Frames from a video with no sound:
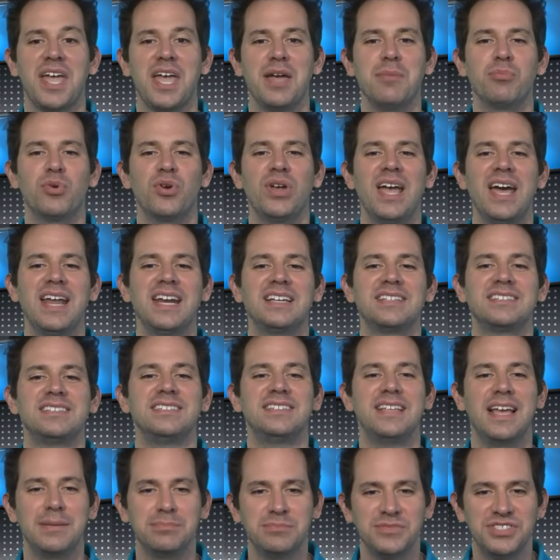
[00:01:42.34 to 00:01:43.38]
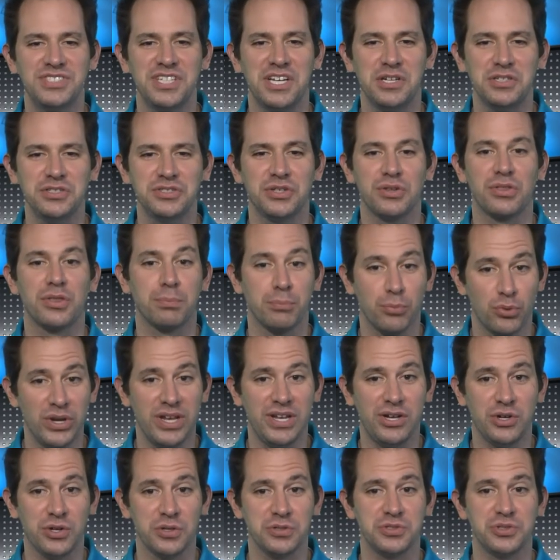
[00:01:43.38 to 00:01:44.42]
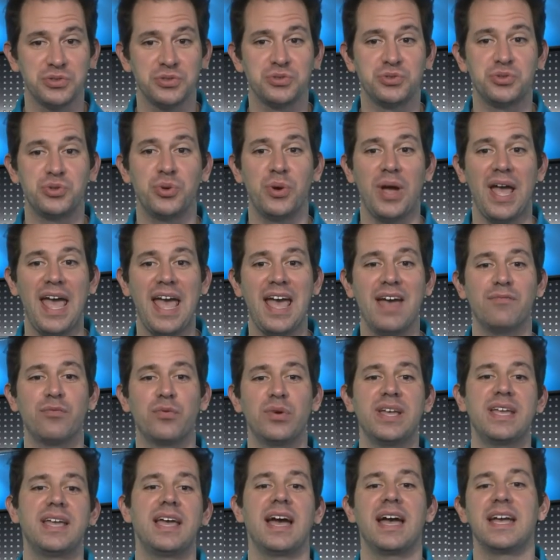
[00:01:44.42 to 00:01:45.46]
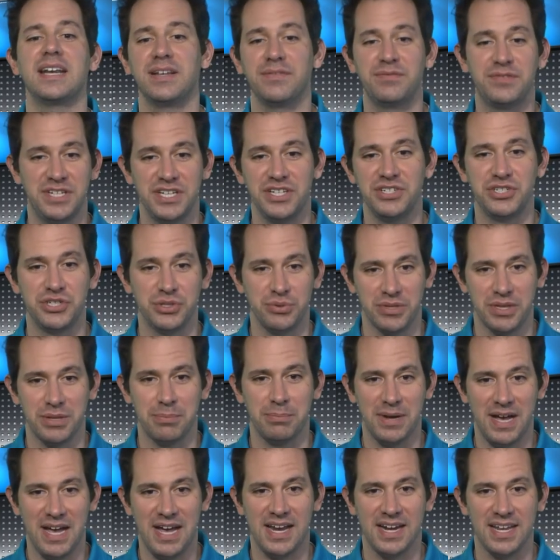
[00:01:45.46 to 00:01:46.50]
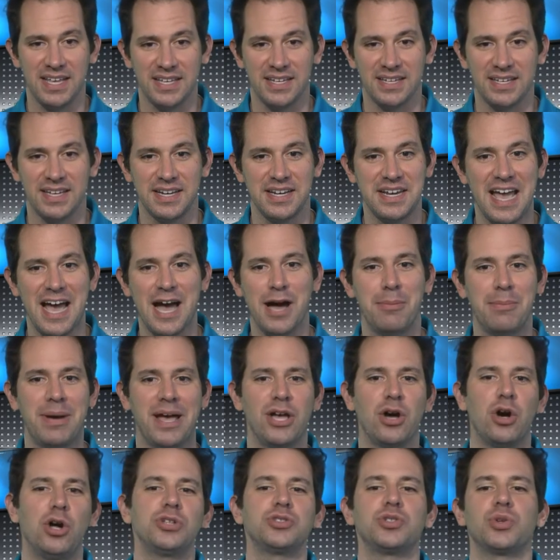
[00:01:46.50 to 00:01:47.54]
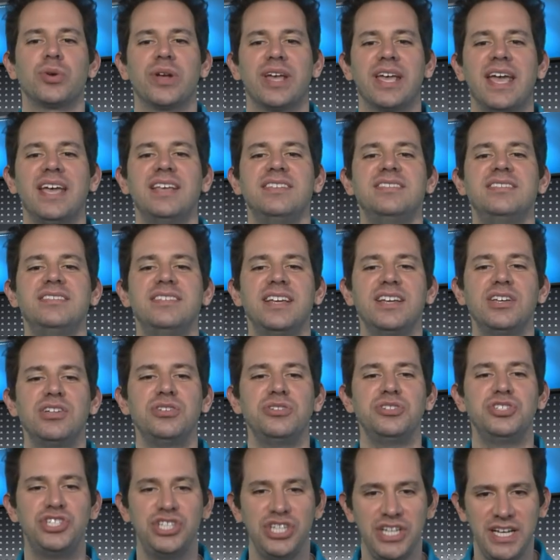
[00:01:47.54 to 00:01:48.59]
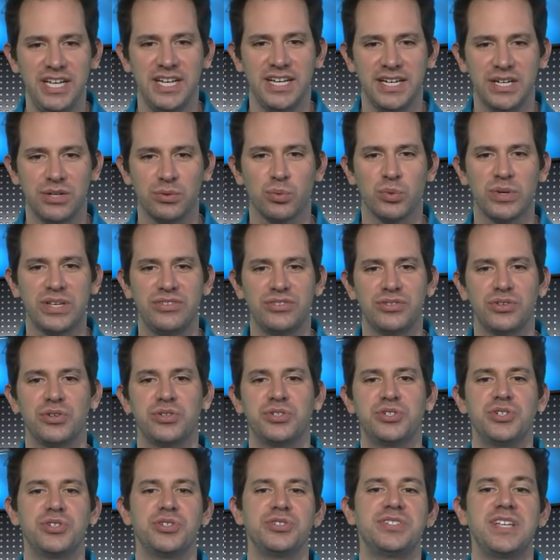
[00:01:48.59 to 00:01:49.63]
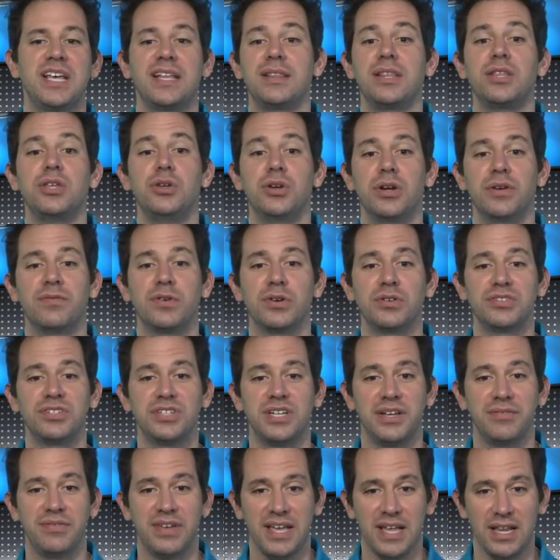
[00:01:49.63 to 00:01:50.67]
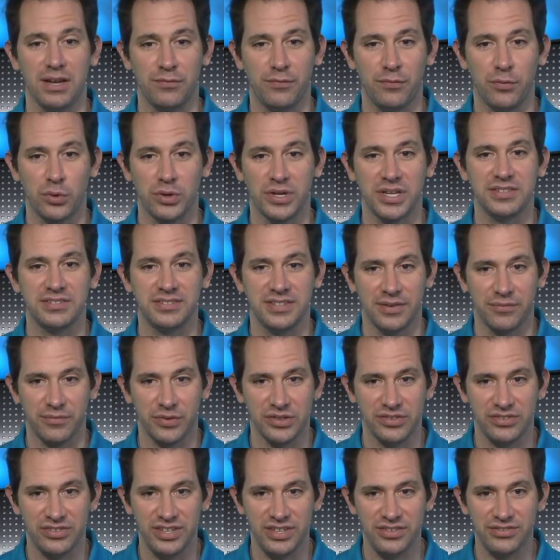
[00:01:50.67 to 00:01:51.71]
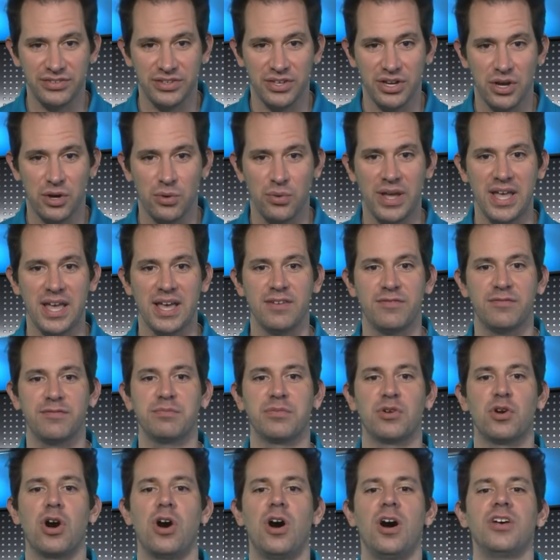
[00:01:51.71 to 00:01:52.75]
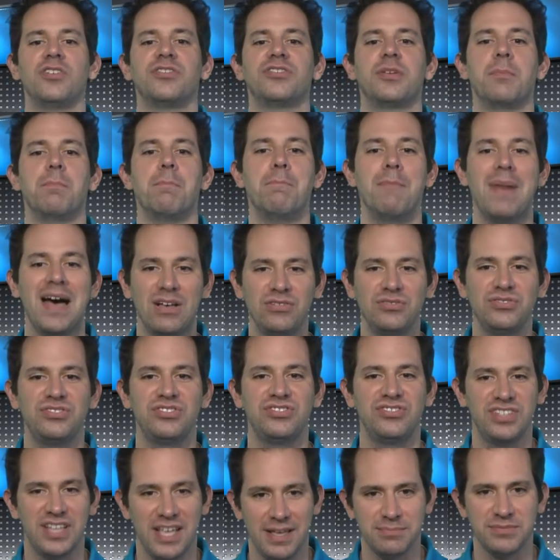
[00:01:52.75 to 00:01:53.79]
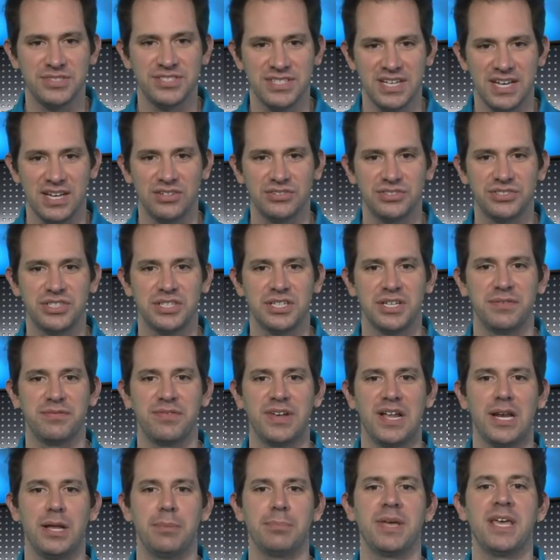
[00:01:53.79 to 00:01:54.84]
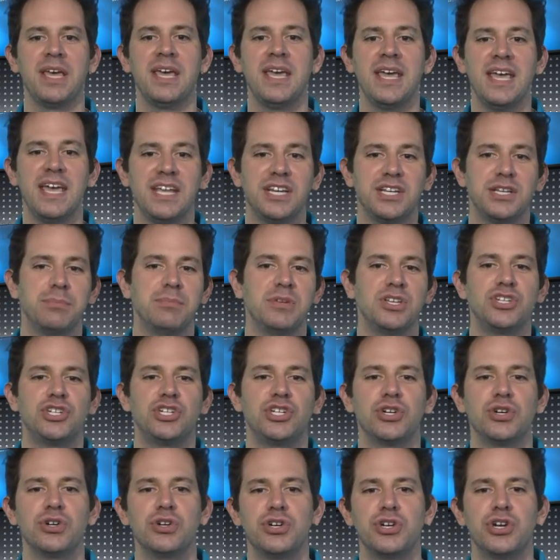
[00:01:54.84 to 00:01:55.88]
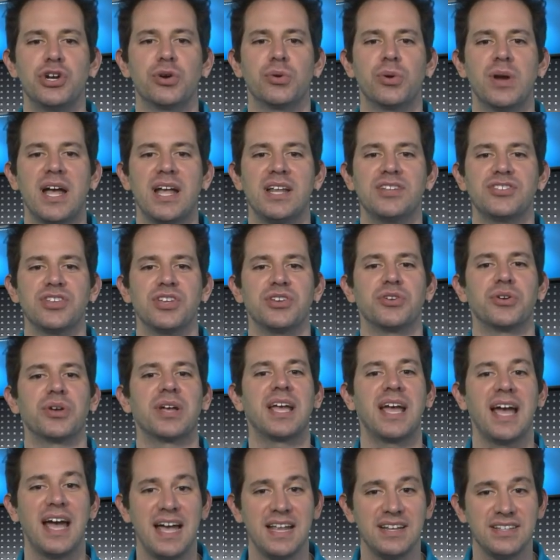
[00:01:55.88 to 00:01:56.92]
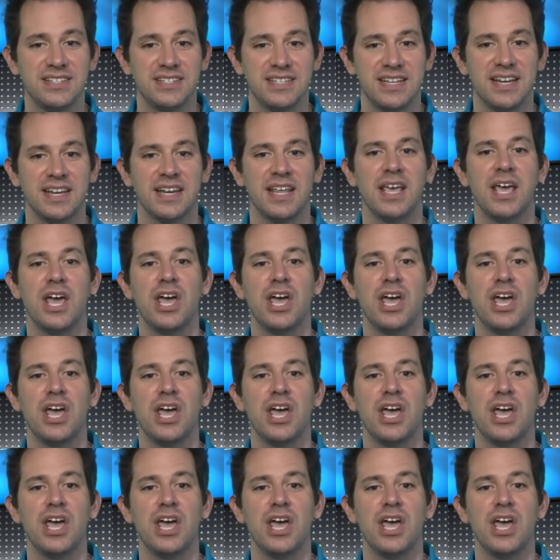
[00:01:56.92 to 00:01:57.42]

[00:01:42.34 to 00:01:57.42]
Embryonic stem cells are the precursors to every kind of tissue in the body, and now by altering a single gene, researchers at the University of California, San Francisco have caused mouse stem cells to develop into mature neurons under constant